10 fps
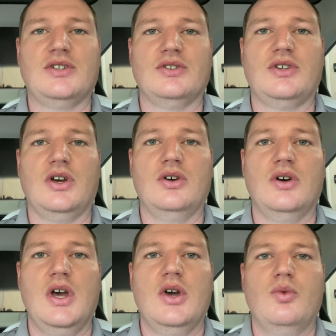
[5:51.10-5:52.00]
or so,
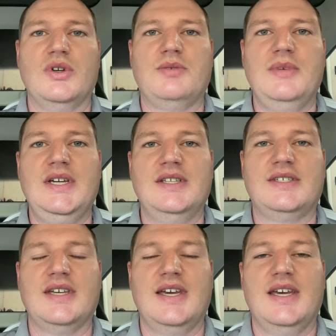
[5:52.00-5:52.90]
which
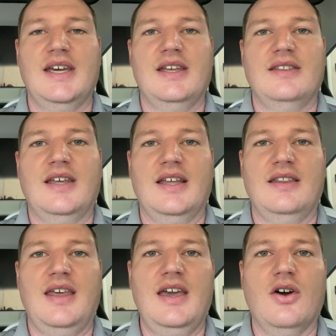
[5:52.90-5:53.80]
means
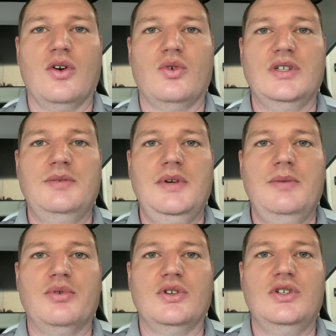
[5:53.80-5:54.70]
that they are going to be
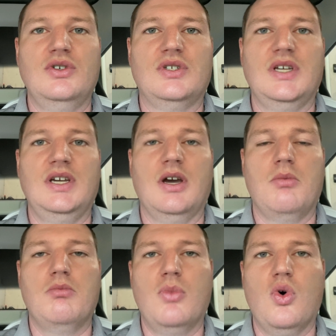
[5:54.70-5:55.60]
producing
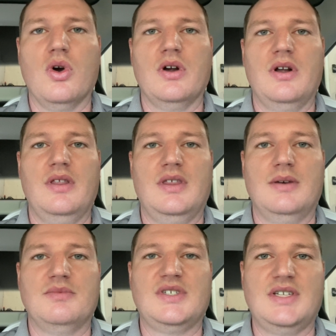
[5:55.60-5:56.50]
more
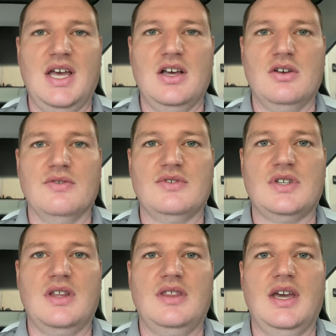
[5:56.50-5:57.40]
themselves
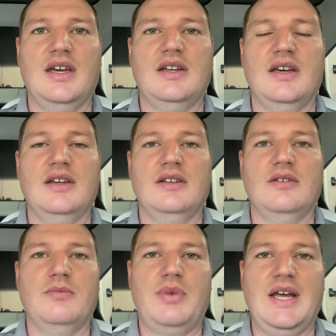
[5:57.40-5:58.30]
than
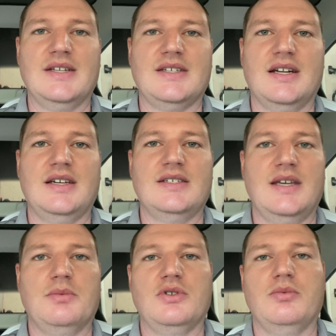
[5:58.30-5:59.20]
Panasonic is
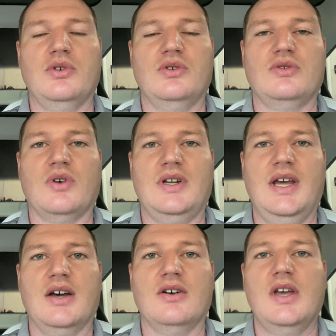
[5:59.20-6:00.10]
able to produce right
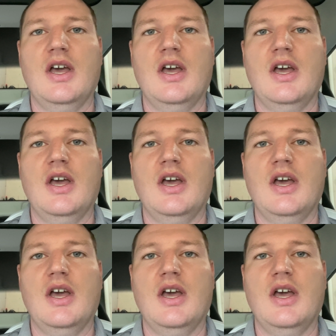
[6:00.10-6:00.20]
now.